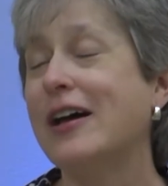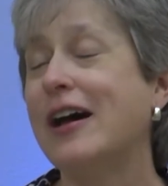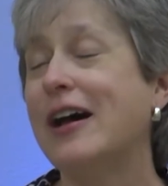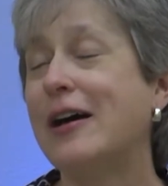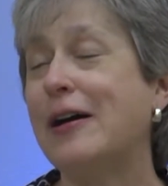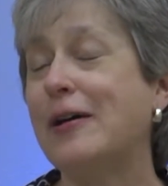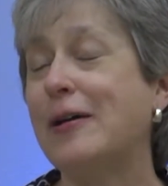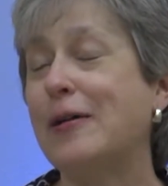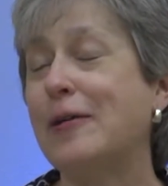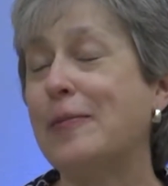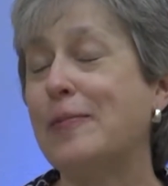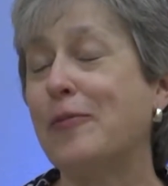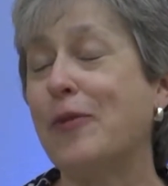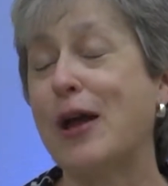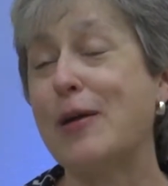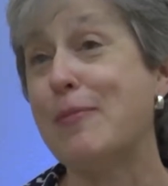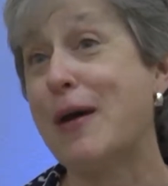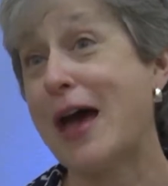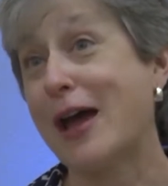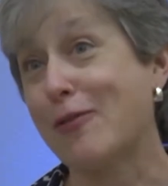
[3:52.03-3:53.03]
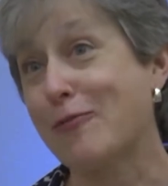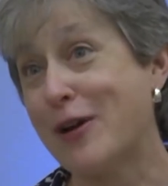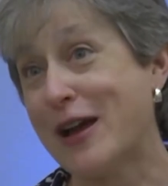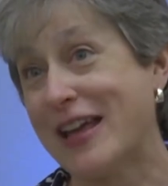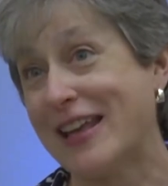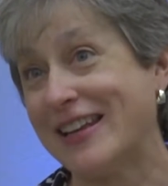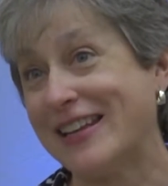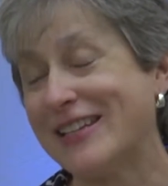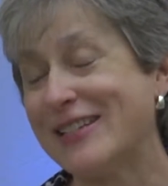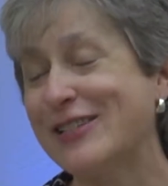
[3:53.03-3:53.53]
way back
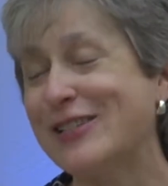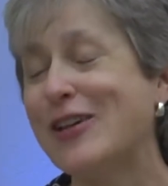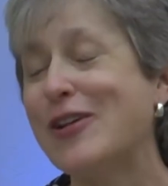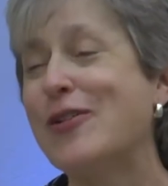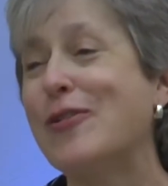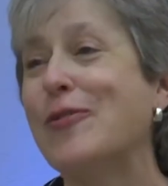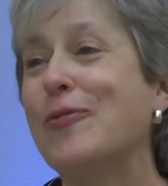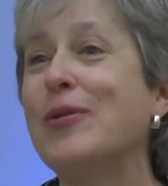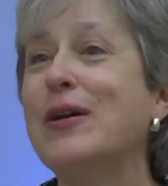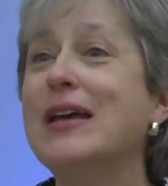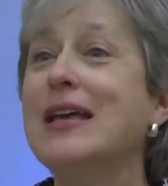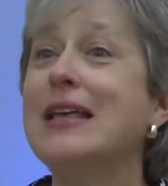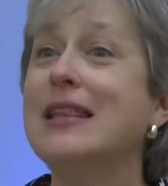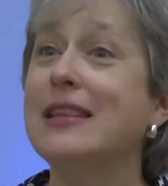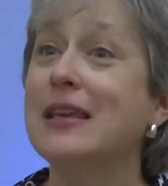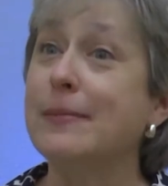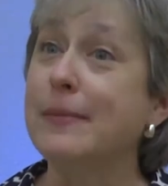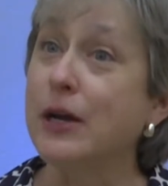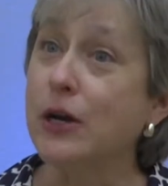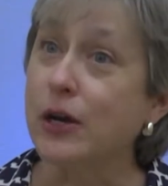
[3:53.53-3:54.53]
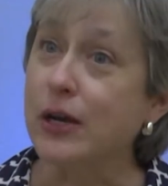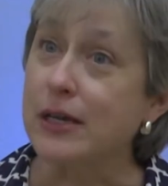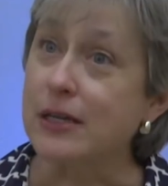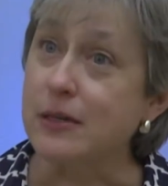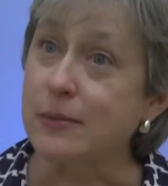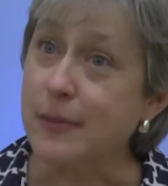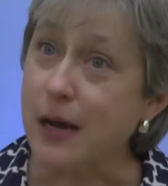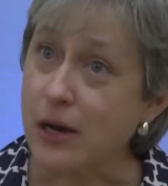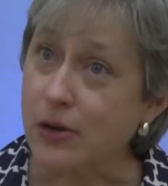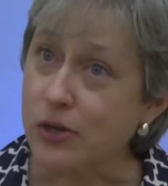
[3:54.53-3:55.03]
when. So the American
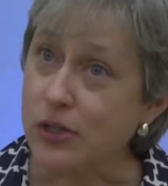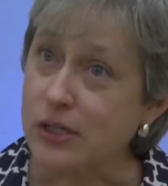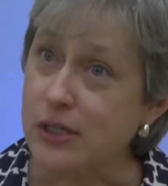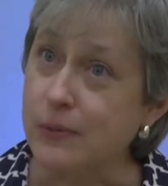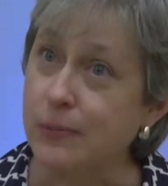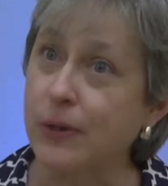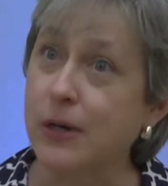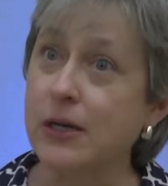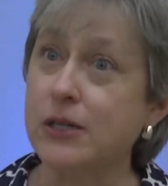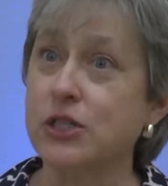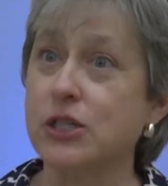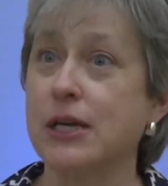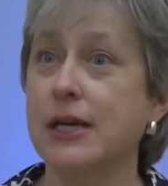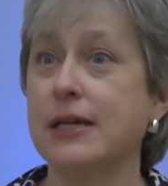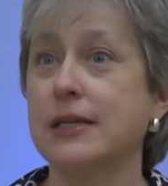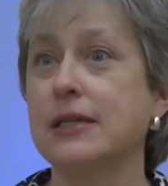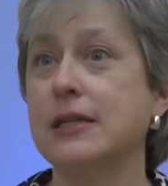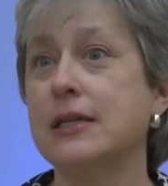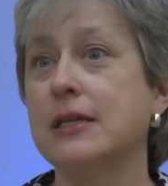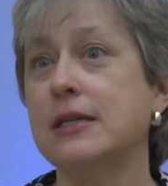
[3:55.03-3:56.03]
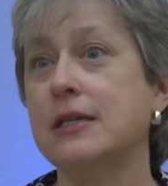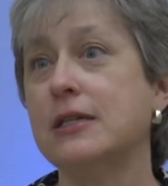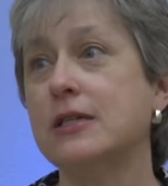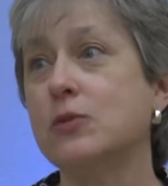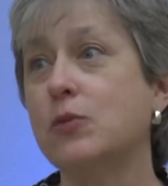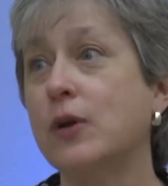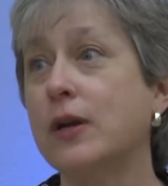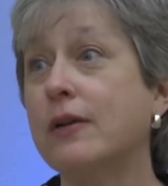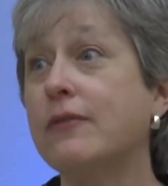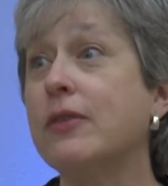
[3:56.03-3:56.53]
Democracy Project
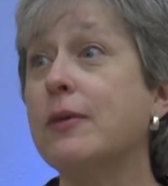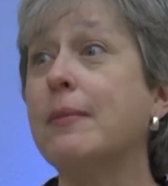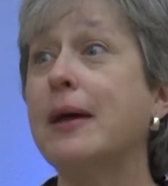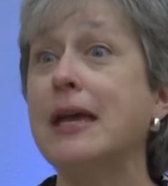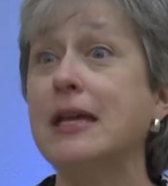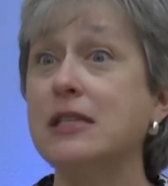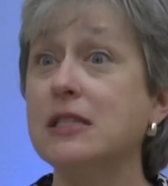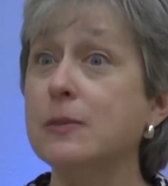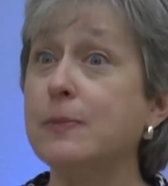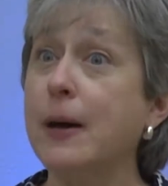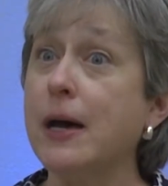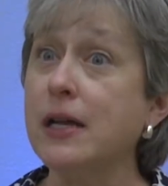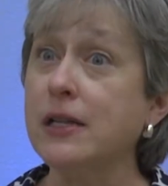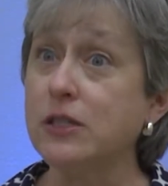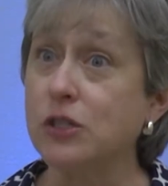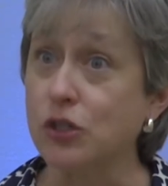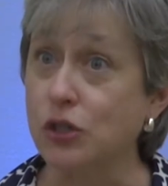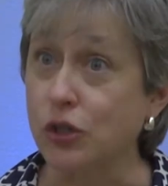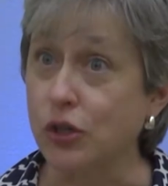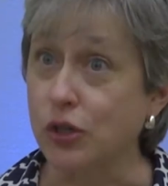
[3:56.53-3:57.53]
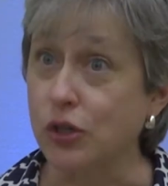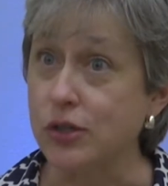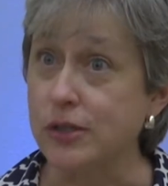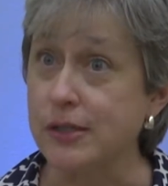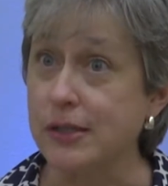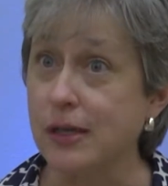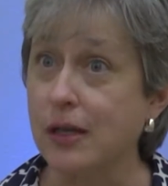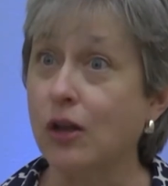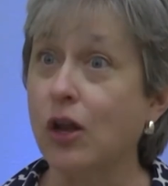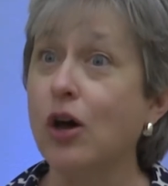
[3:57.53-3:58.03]
is one of the main
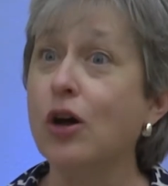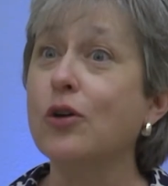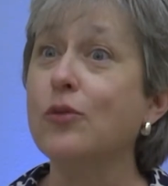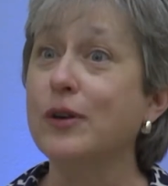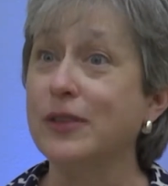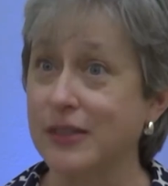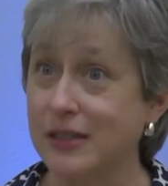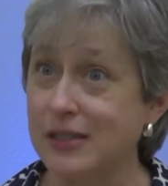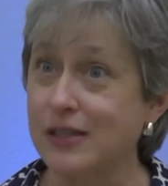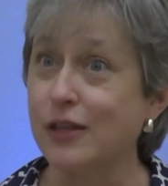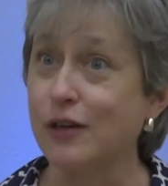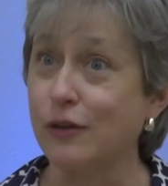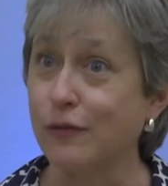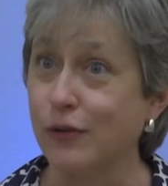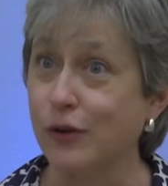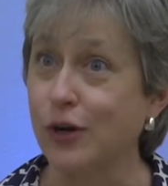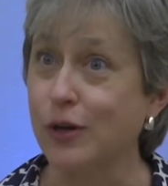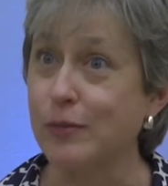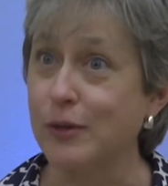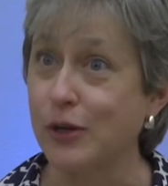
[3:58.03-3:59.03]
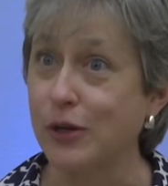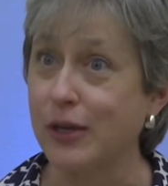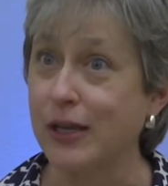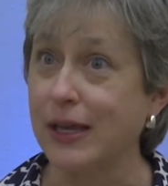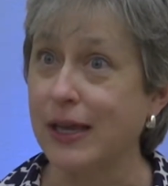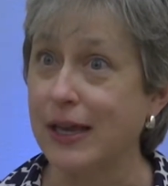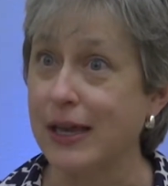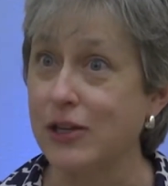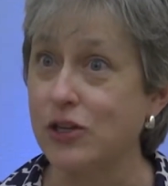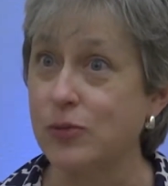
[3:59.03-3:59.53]
sponsors, along with the Center for Community
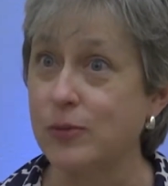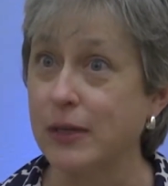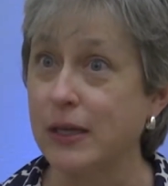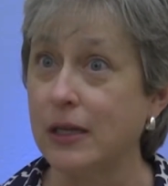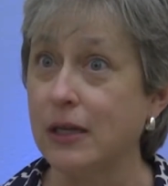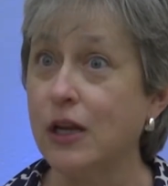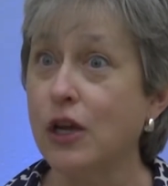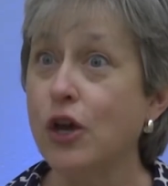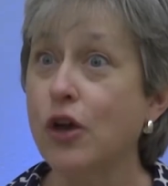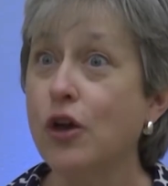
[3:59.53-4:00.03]
Engagement,